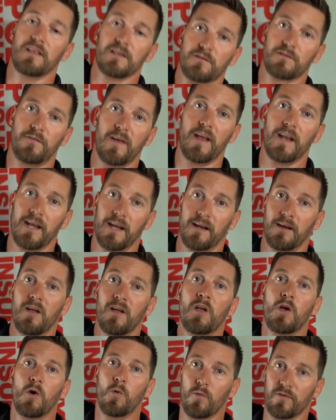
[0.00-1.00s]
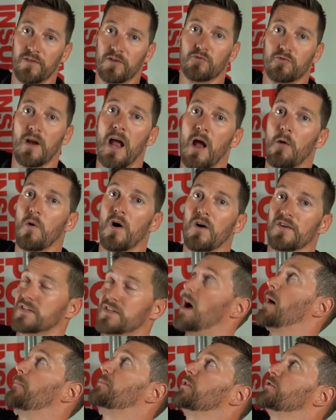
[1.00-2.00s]
this fitting when the drywall's
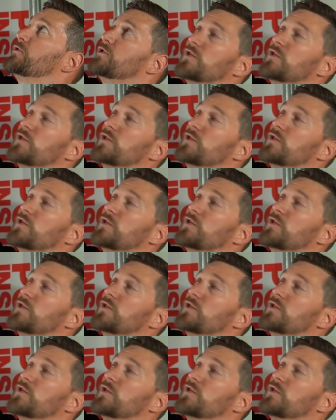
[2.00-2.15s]
up. There'll